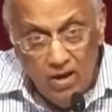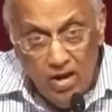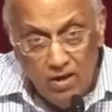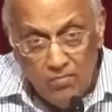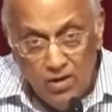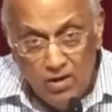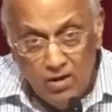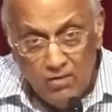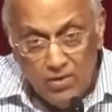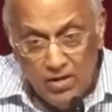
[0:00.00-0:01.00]
I am
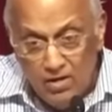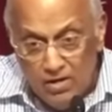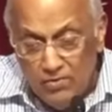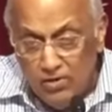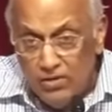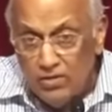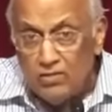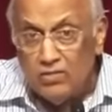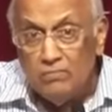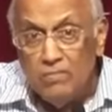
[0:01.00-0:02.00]
God, but I lived on the
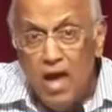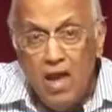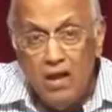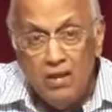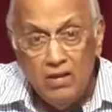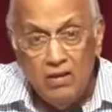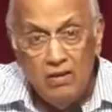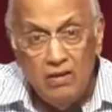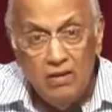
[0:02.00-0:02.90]
earth as a man.